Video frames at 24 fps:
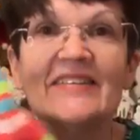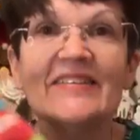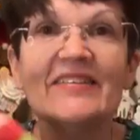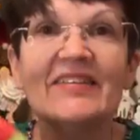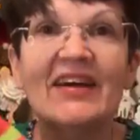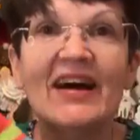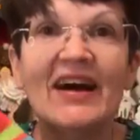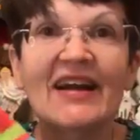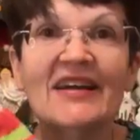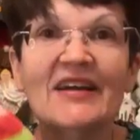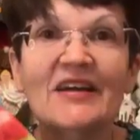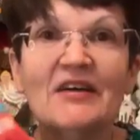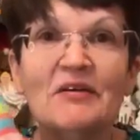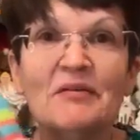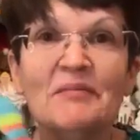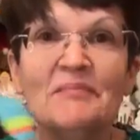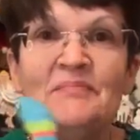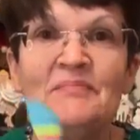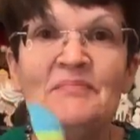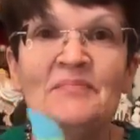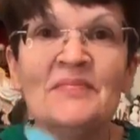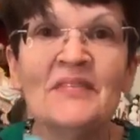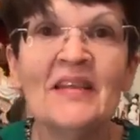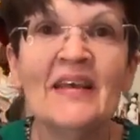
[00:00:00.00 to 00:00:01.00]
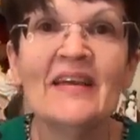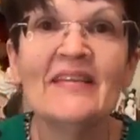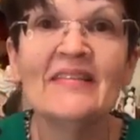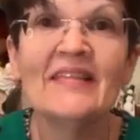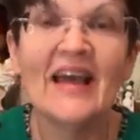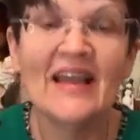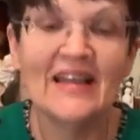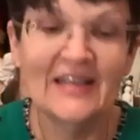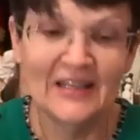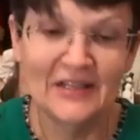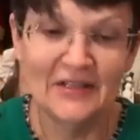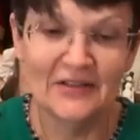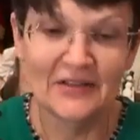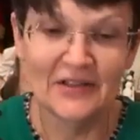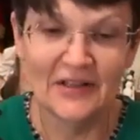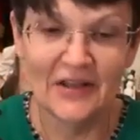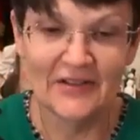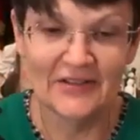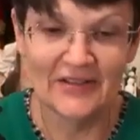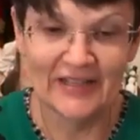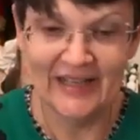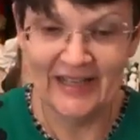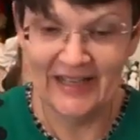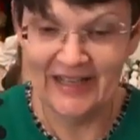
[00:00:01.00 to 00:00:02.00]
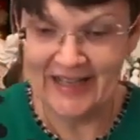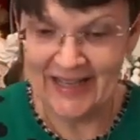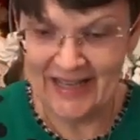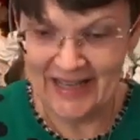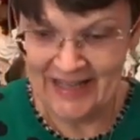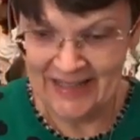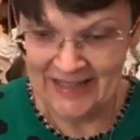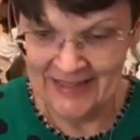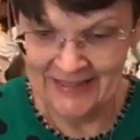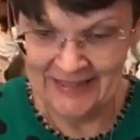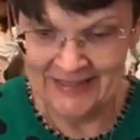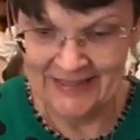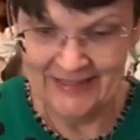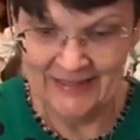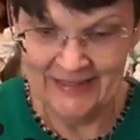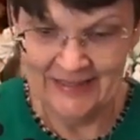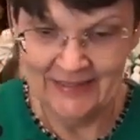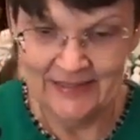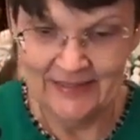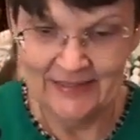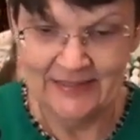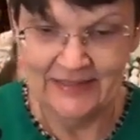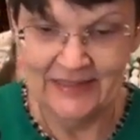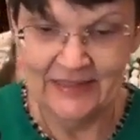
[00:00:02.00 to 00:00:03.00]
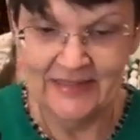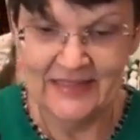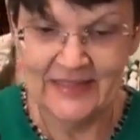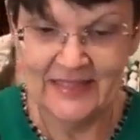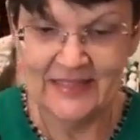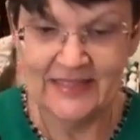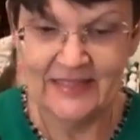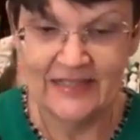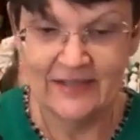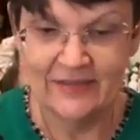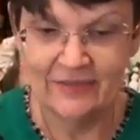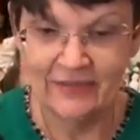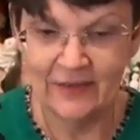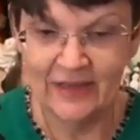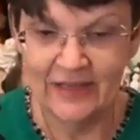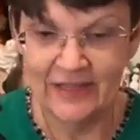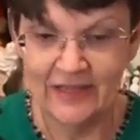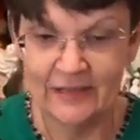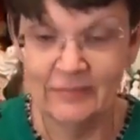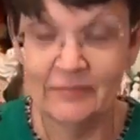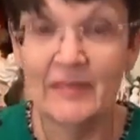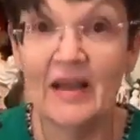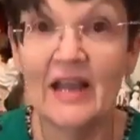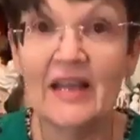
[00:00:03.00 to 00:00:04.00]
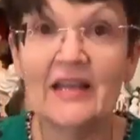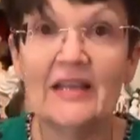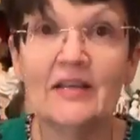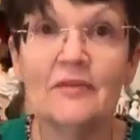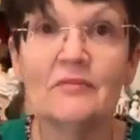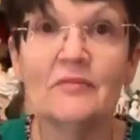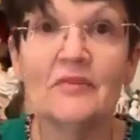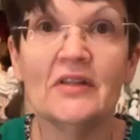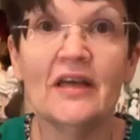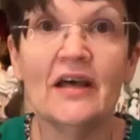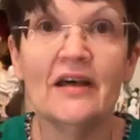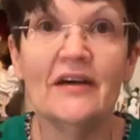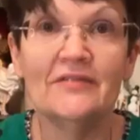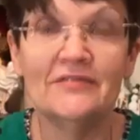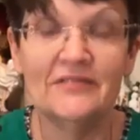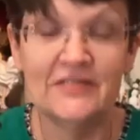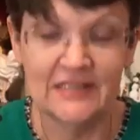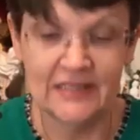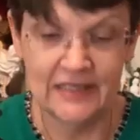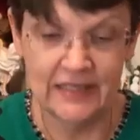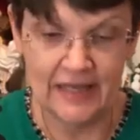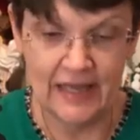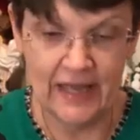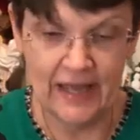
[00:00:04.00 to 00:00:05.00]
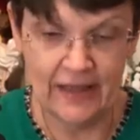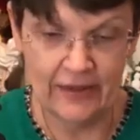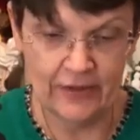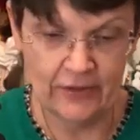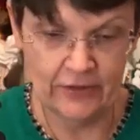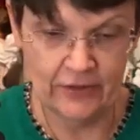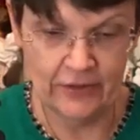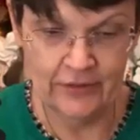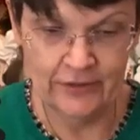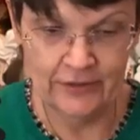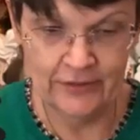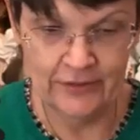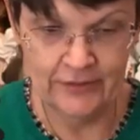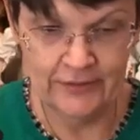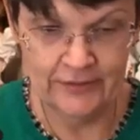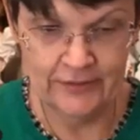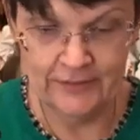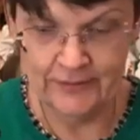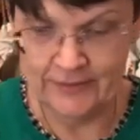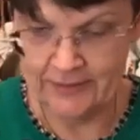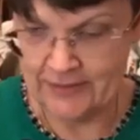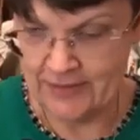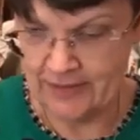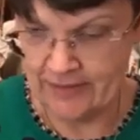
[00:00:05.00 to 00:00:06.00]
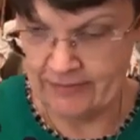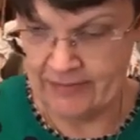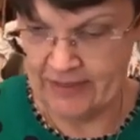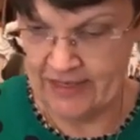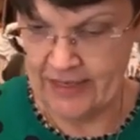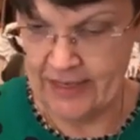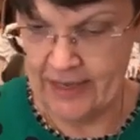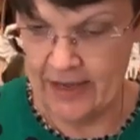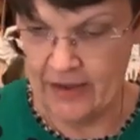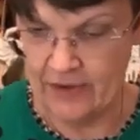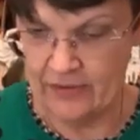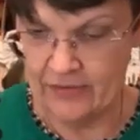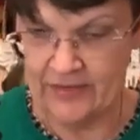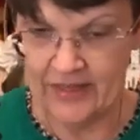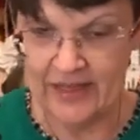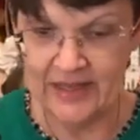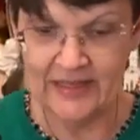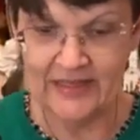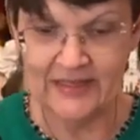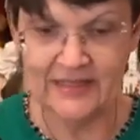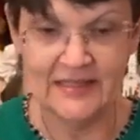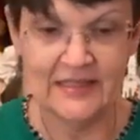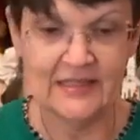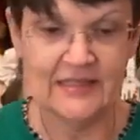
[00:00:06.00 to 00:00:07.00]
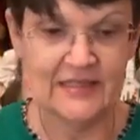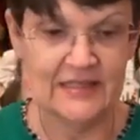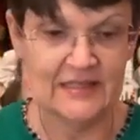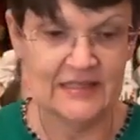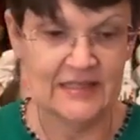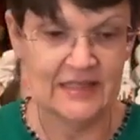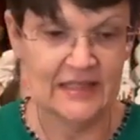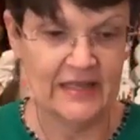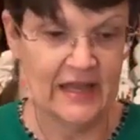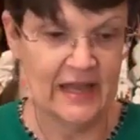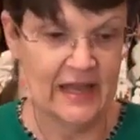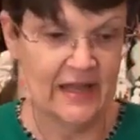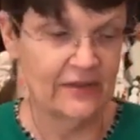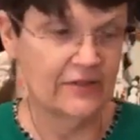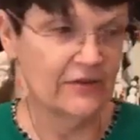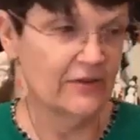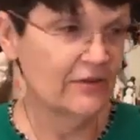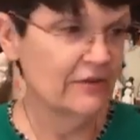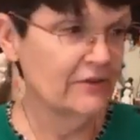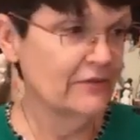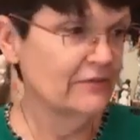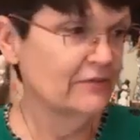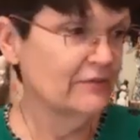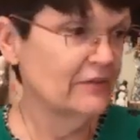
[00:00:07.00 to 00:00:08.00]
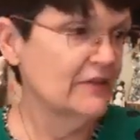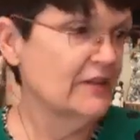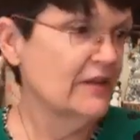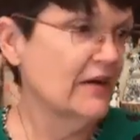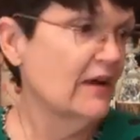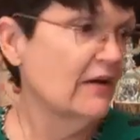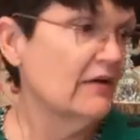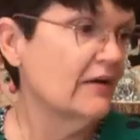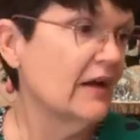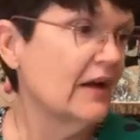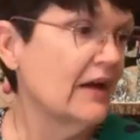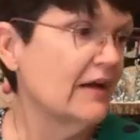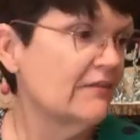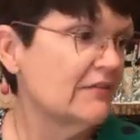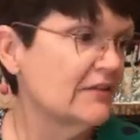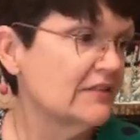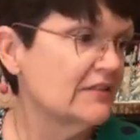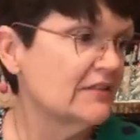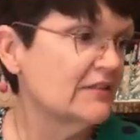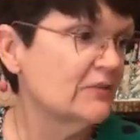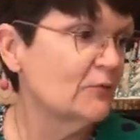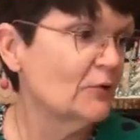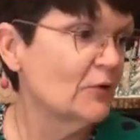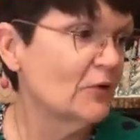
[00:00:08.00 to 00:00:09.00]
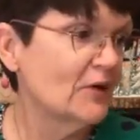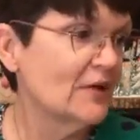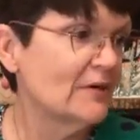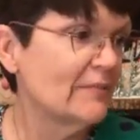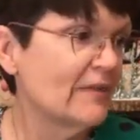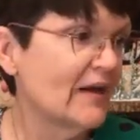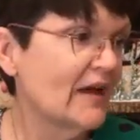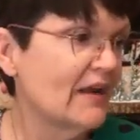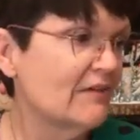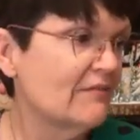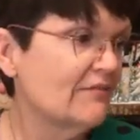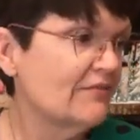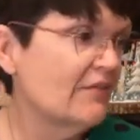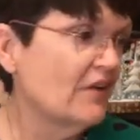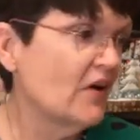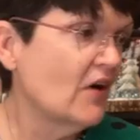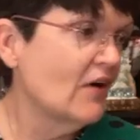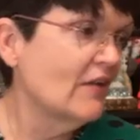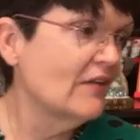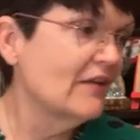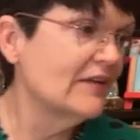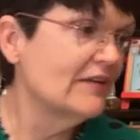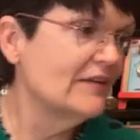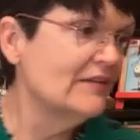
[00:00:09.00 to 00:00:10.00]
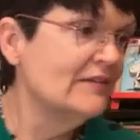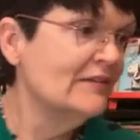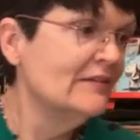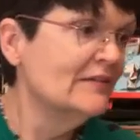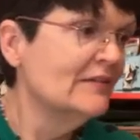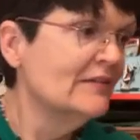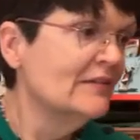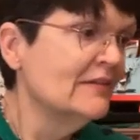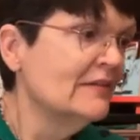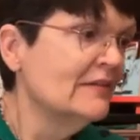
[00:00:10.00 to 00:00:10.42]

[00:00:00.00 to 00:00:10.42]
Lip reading: You like them? Thank you, Lolita. Let's see if we can make them love together. There we go. They can sit together without having to worry about it falling.